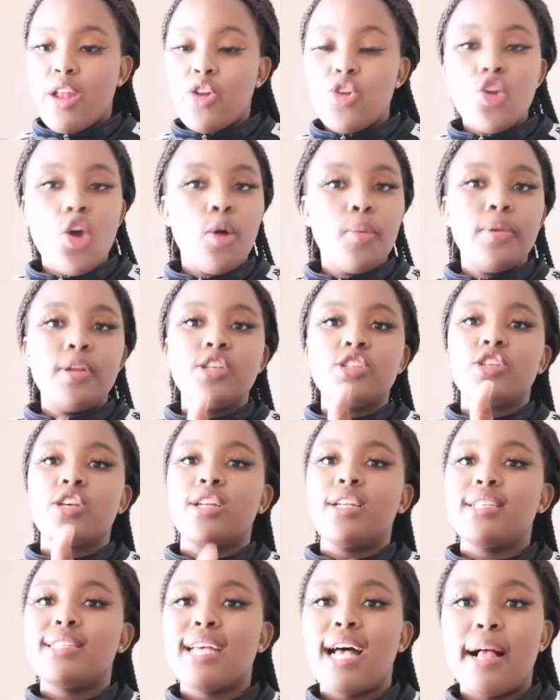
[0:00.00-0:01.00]
Nobody's
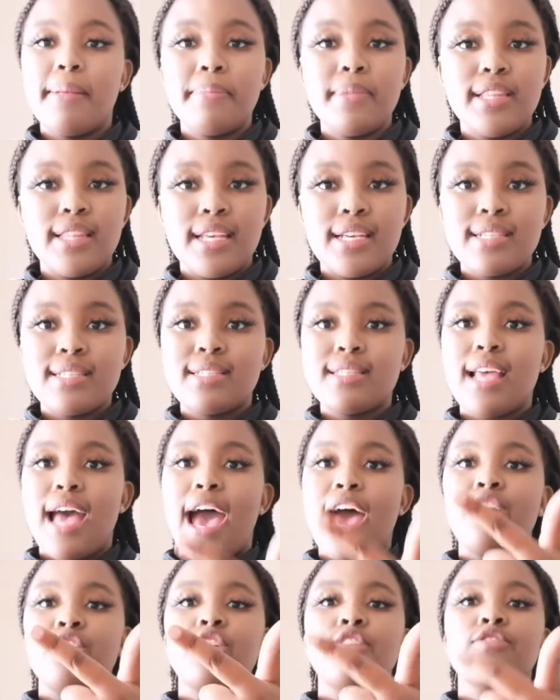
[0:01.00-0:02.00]
going to tell me this.
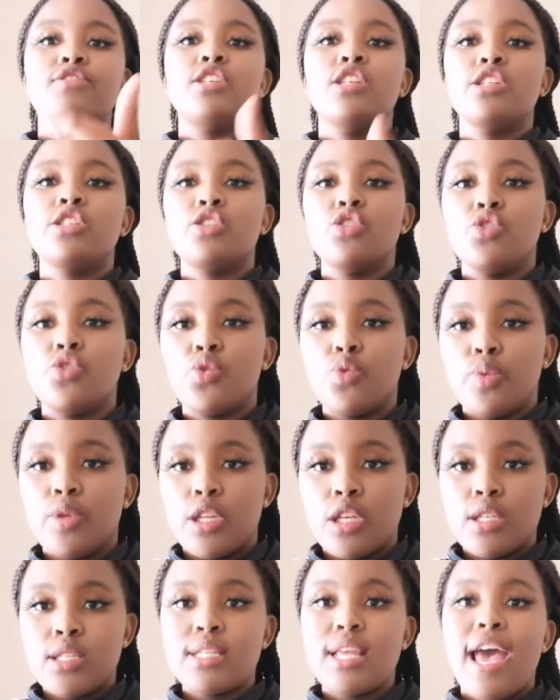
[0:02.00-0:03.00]
I don't have to listen to
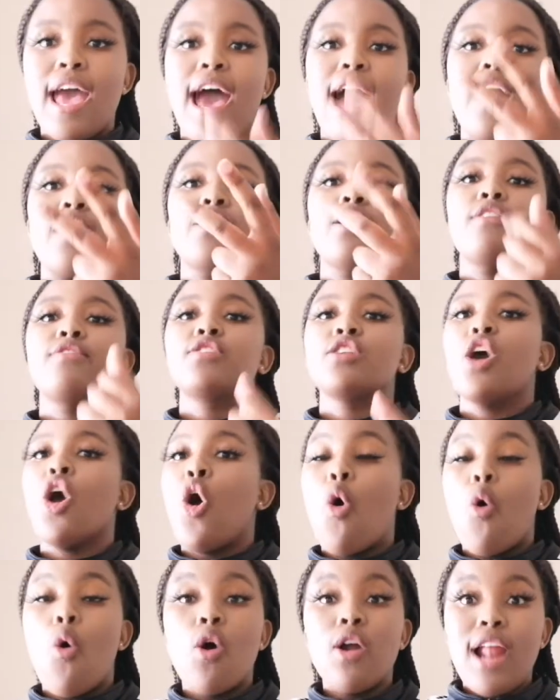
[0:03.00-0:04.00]
this. I don't have to.
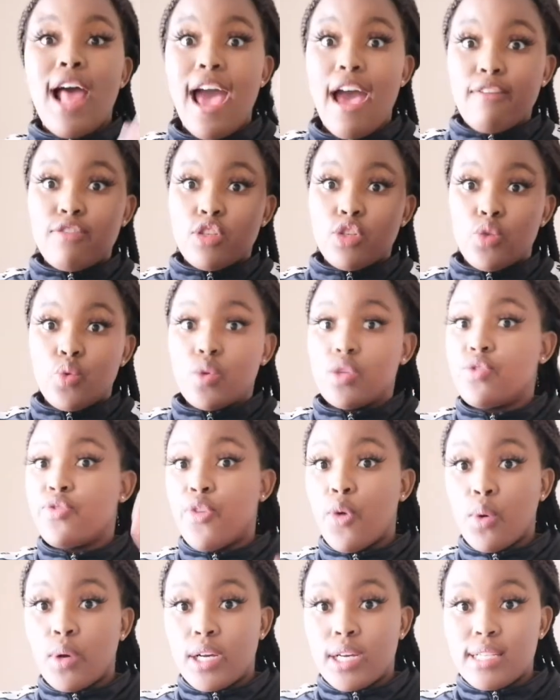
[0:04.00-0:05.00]
All I have to do is
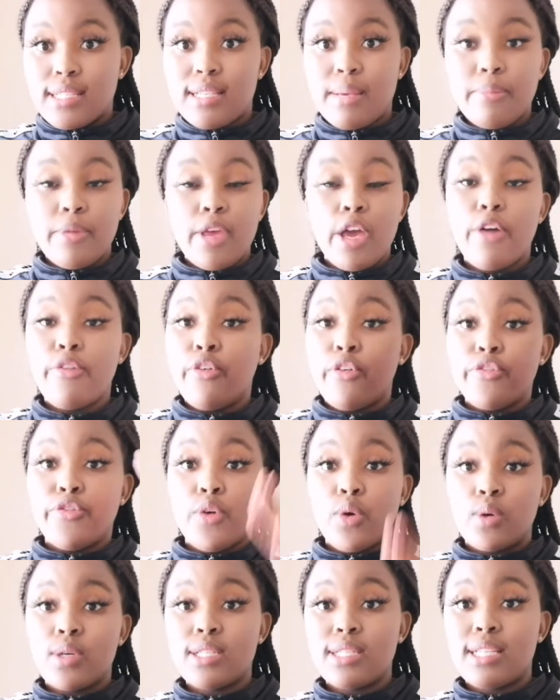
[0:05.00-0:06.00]
focus. I'm here for
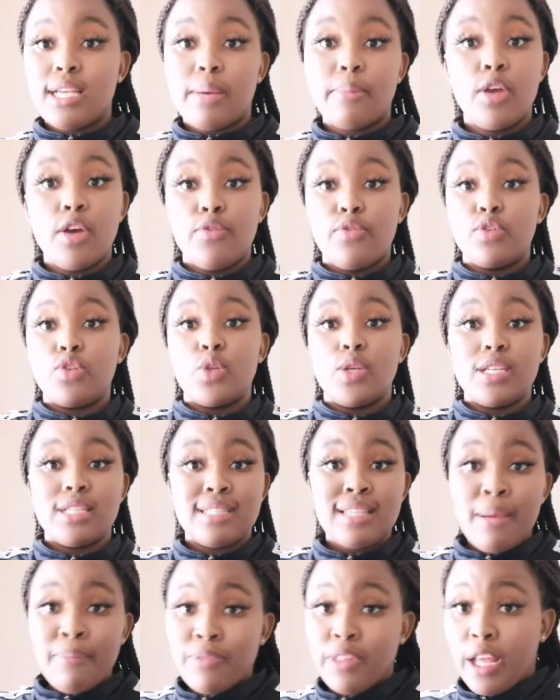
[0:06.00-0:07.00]
focusing. I'm here for doing
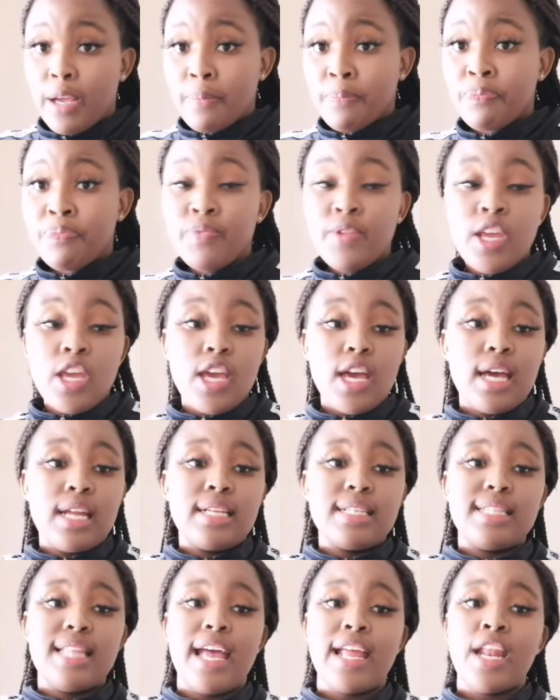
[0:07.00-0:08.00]
something. You
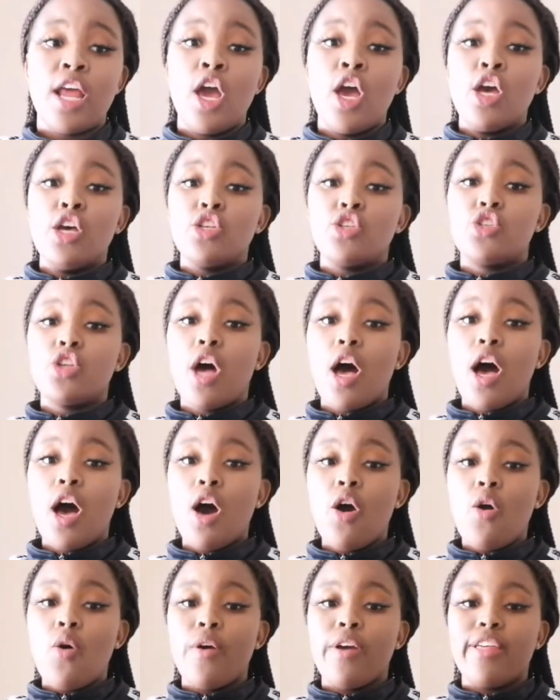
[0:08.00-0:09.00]
understand?
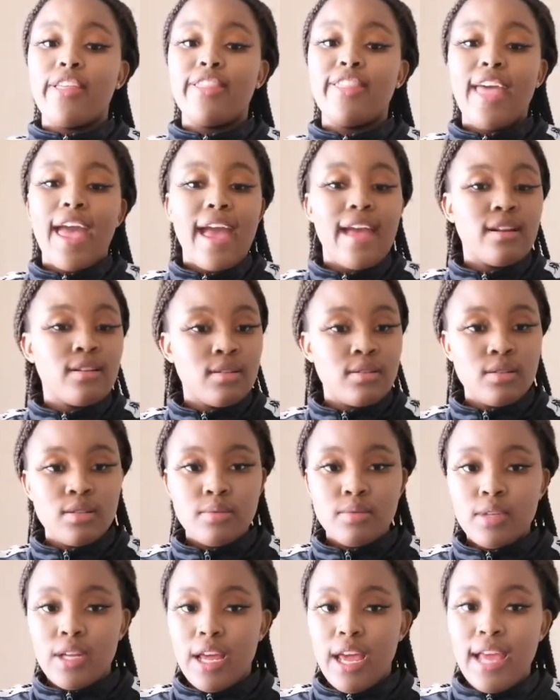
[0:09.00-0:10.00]
So then
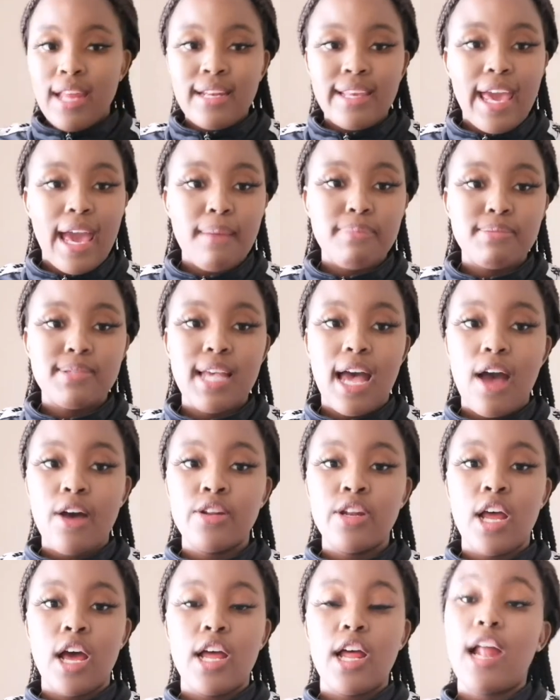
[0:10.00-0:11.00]
in Cape
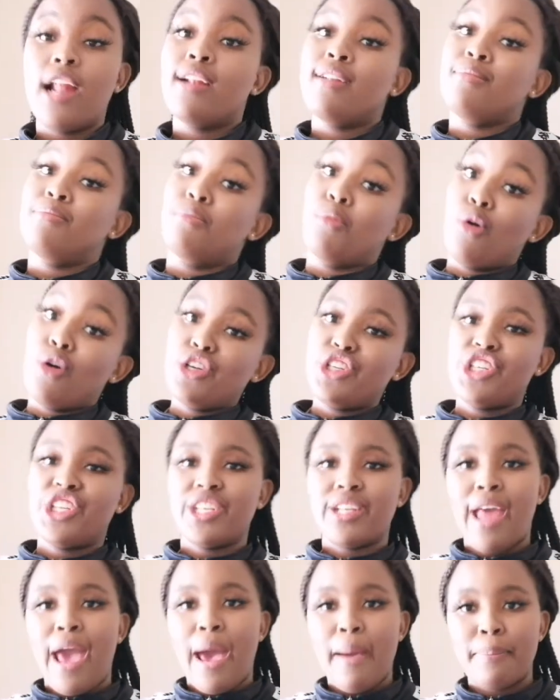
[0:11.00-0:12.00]
Town, a more
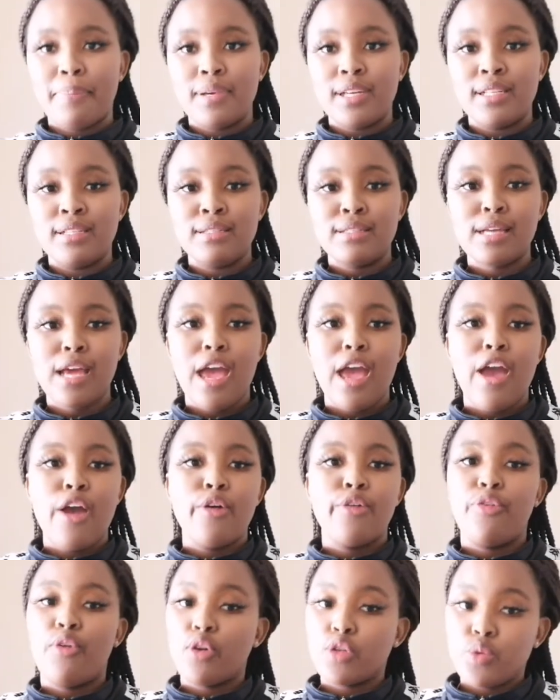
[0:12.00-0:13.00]
shit happened.
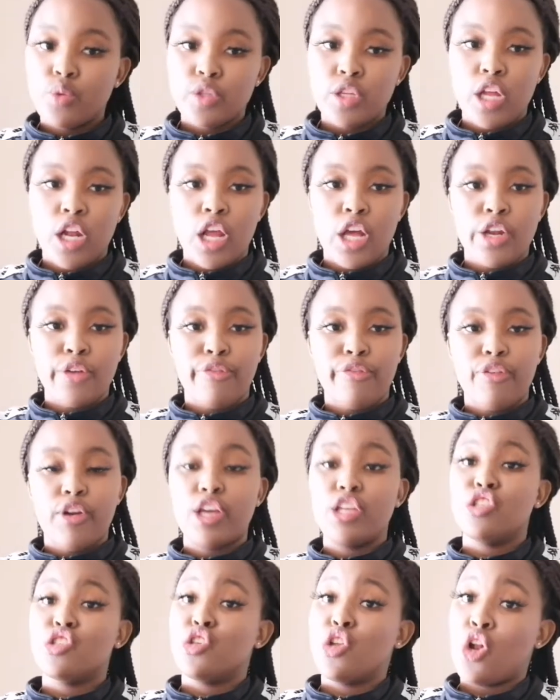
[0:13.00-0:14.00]
Fought with a lot of
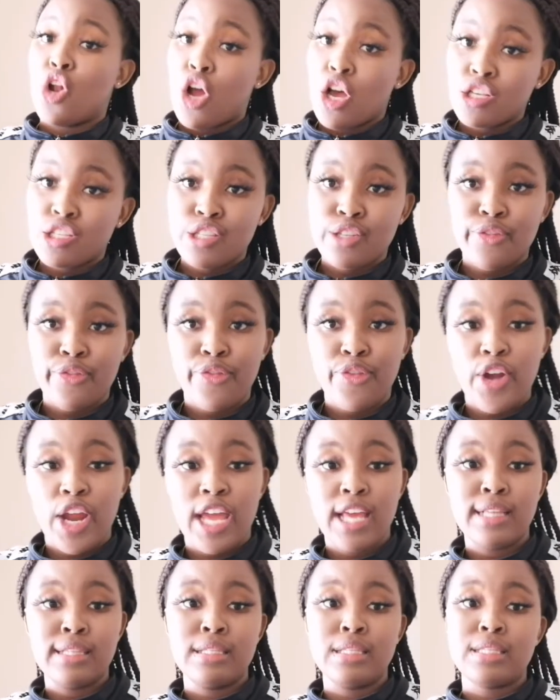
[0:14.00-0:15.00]
friends, lost
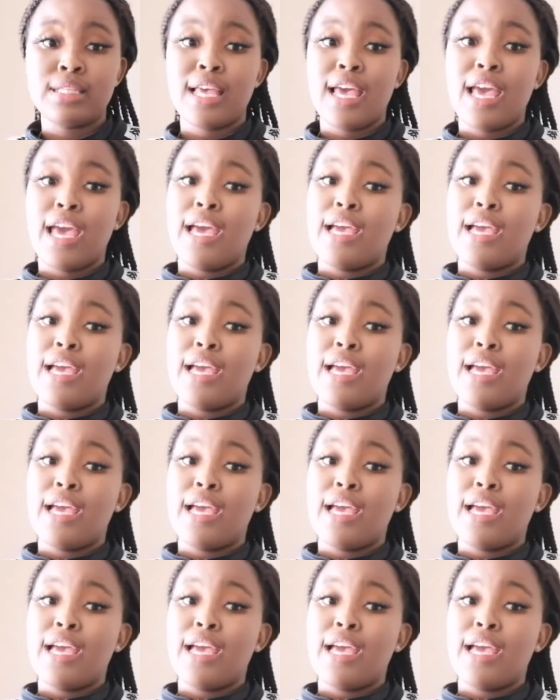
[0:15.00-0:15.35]
friends,